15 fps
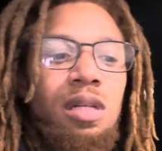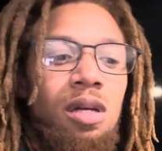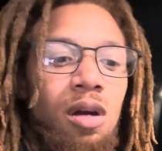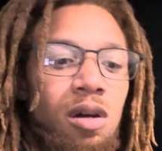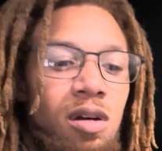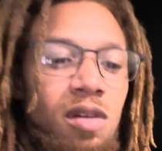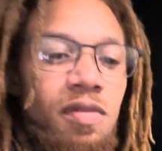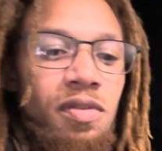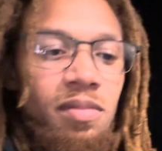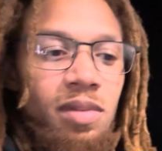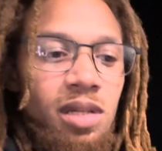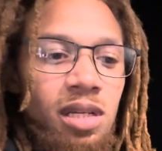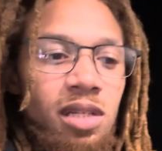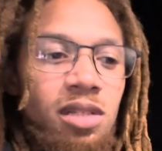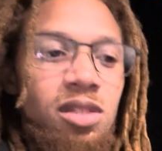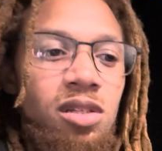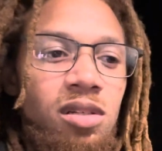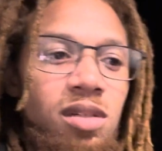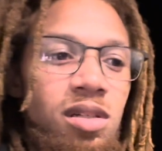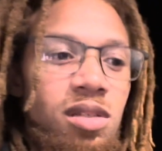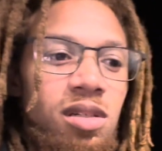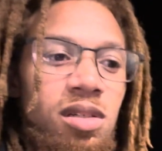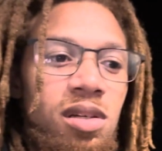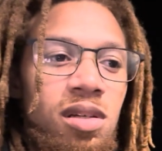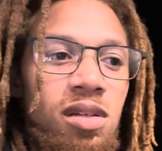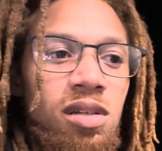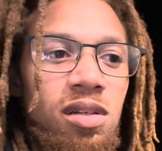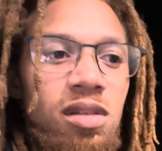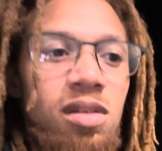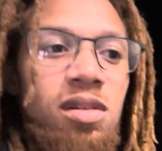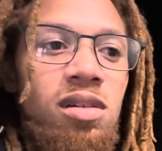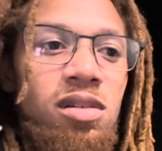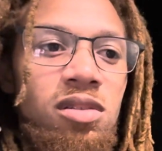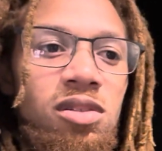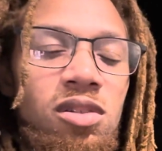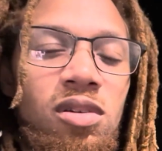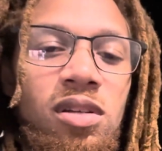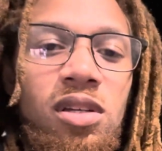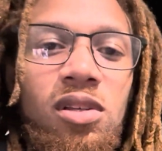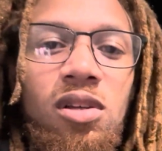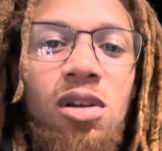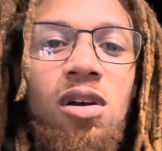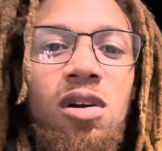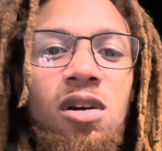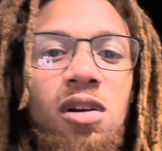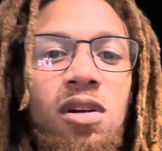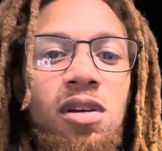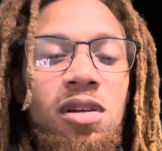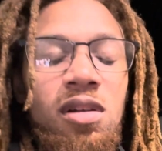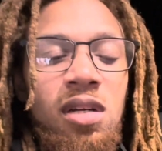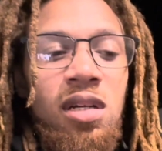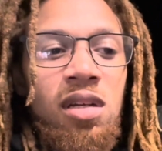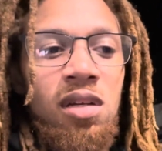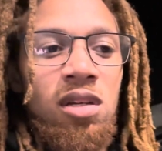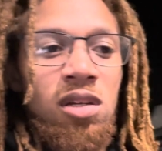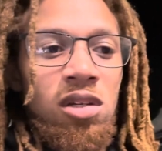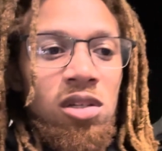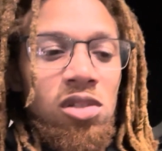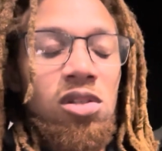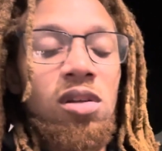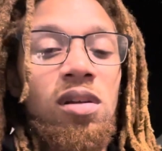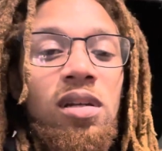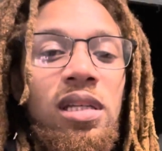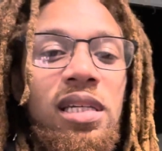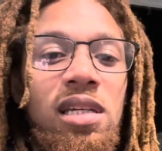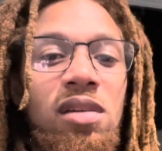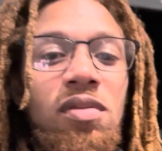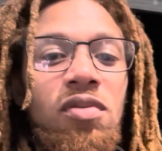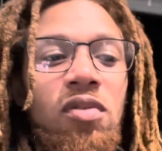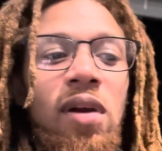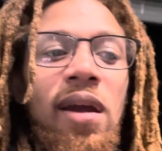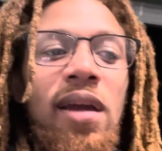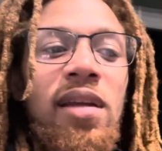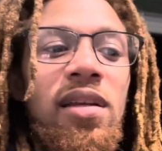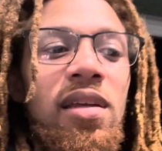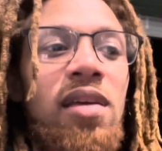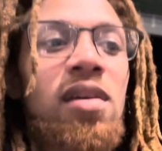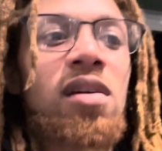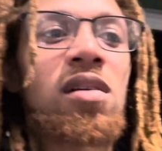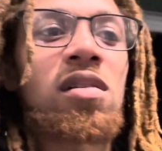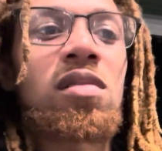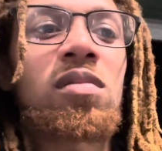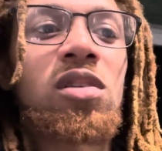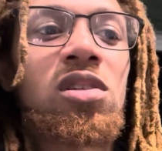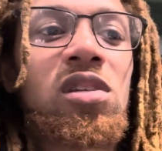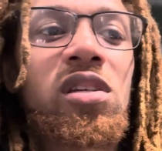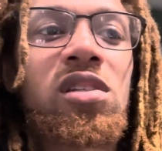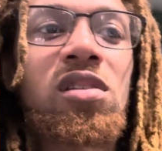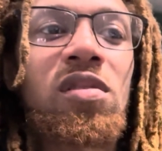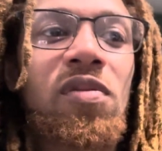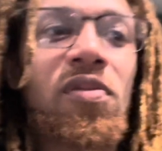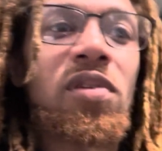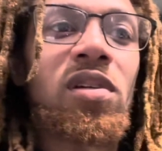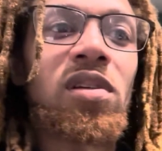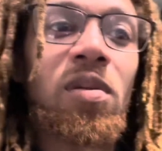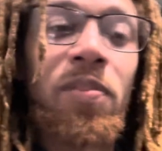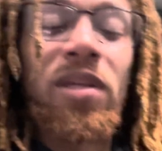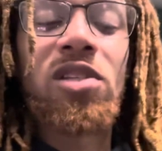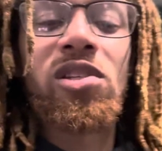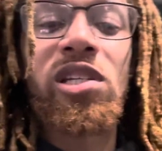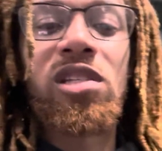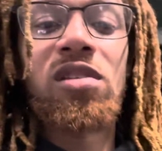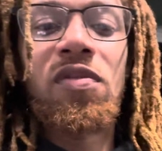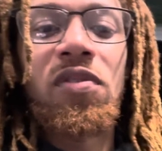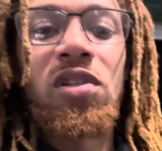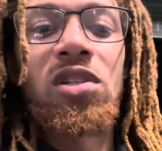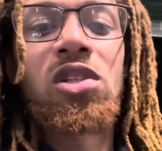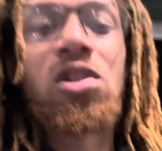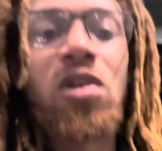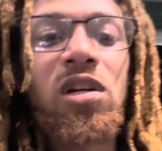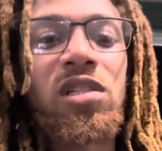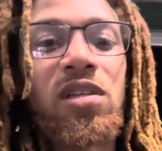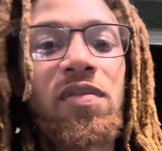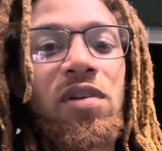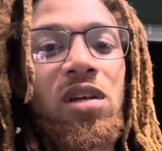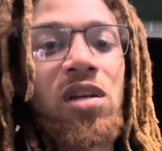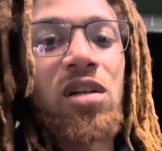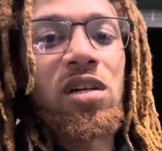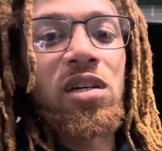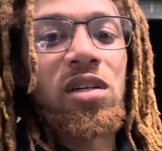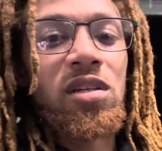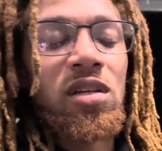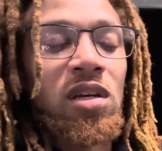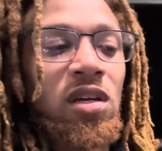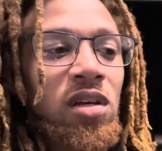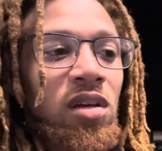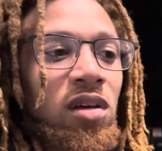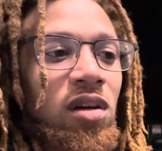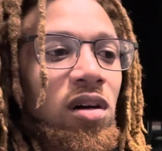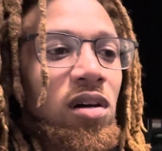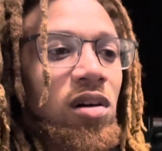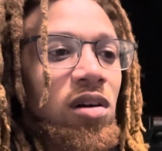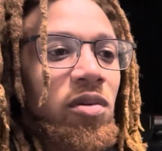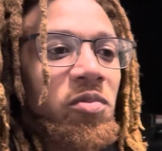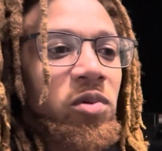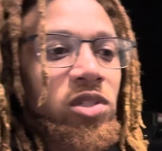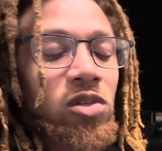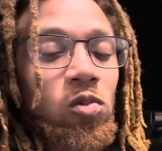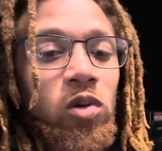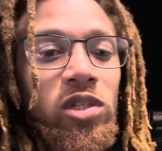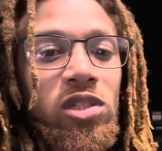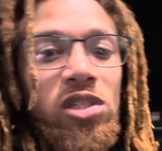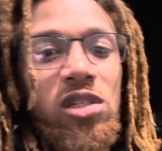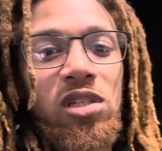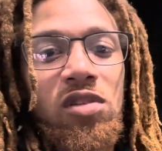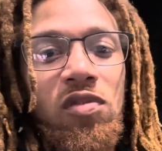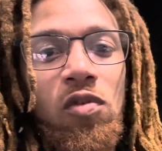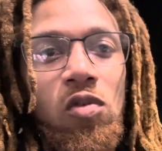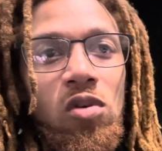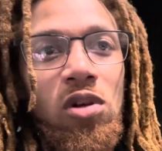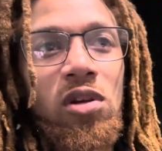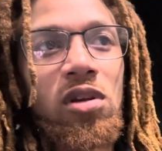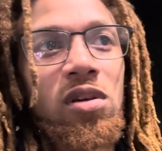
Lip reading: hard for me to, get the car to leave right. The 60 foot, the best 60 foot this car has ever cut was a 164.